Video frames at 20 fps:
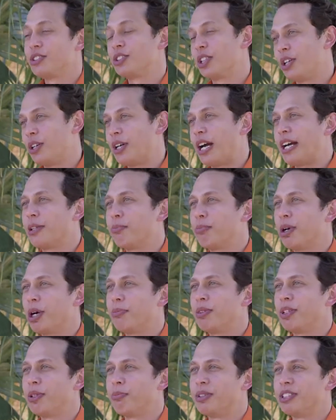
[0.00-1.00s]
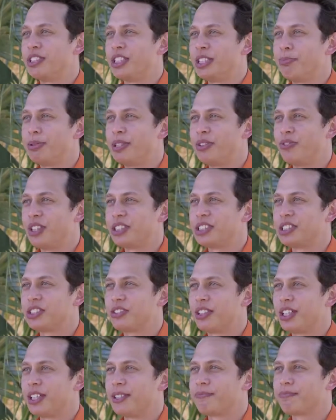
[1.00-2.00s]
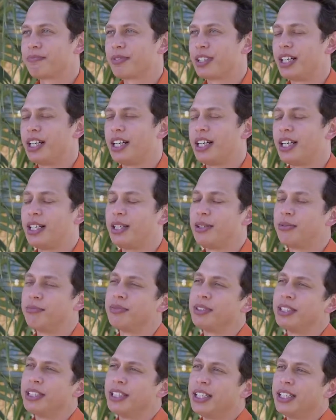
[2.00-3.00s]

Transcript: So at the moment I'm a GP registrar, um,